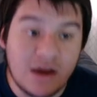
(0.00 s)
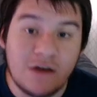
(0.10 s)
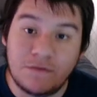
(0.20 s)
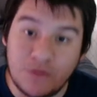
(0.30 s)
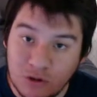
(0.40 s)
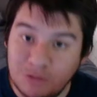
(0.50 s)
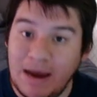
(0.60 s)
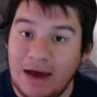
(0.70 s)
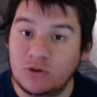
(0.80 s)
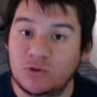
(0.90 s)
For those
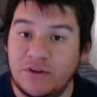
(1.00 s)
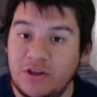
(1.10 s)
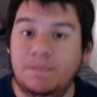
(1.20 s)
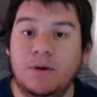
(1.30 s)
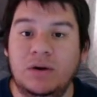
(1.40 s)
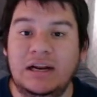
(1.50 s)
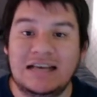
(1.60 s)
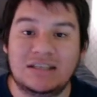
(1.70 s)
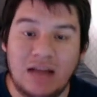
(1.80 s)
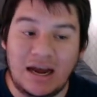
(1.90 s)
battles where the opponent has
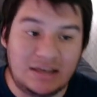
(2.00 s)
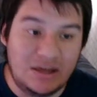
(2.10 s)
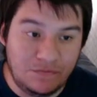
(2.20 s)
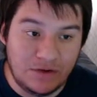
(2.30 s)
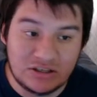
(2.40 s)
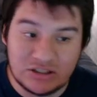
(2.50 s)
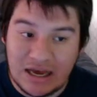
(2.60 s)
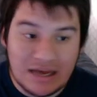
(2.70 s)
a lot of defense,